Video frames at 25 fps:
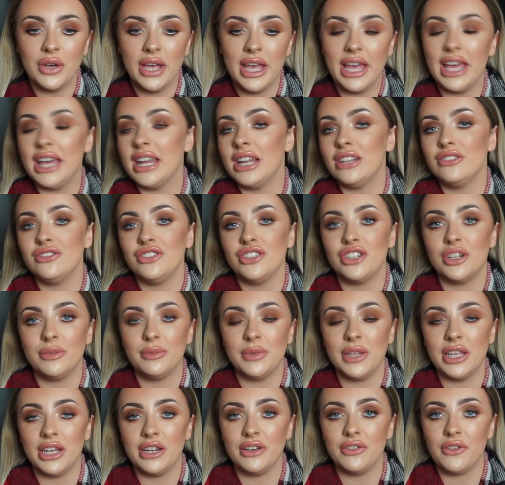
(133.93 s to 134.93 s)
ahead and do an
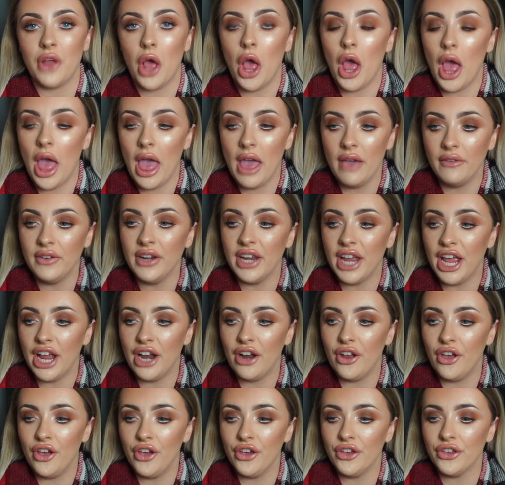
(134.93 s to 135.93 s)
updated everyday
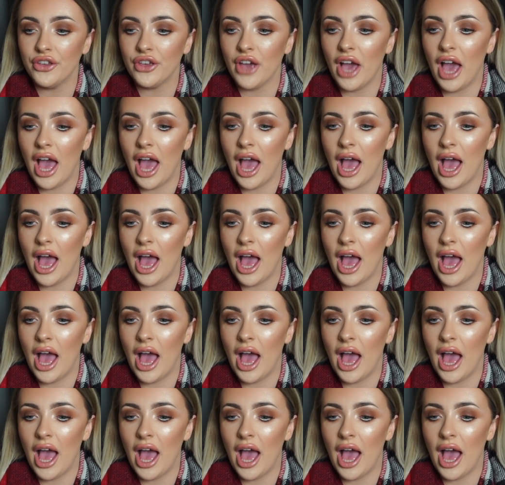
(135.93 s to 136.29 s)
look